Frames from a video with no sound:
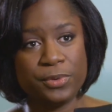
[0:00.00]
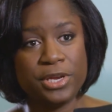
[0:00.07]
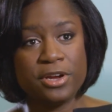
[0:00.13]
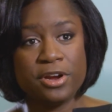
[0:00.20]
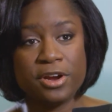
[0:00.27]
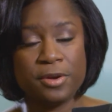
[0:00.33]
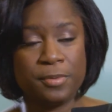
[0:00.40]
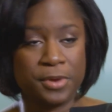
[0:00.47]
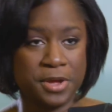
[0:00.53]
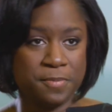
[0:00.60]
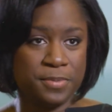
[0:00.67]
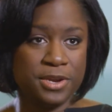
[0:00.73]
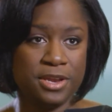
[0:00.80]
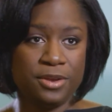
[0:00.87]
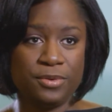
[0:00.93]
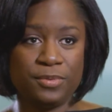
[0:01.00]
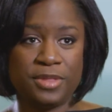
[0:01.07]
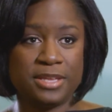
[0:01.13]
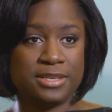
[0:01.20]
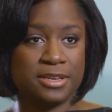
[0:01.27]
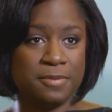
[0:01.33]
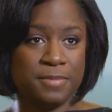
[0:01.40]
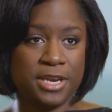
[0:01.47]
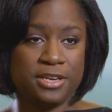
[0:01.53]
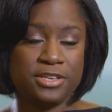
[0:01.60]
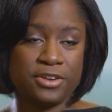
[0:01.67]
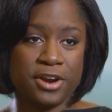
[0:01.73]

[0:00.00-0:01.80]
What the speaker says: We are a company that's committed